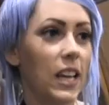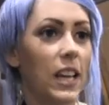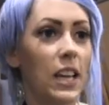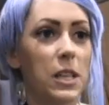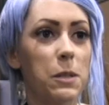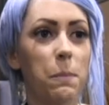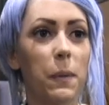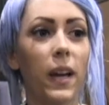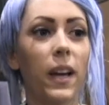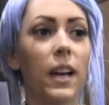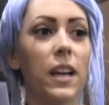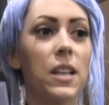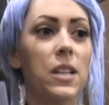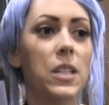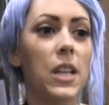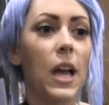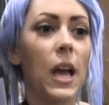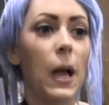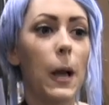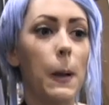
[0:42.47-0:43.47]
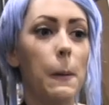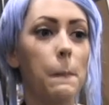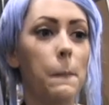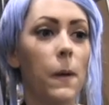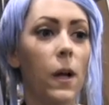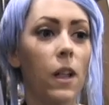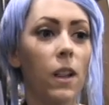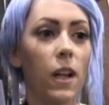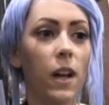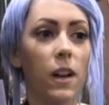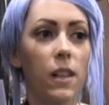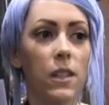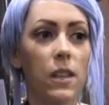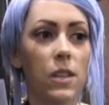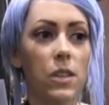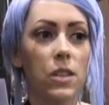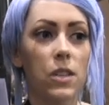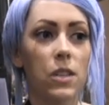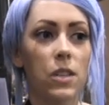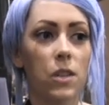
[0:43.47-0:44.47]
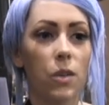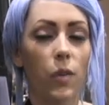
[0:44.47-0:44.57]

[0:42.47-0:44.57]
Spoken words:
It's because a lot of these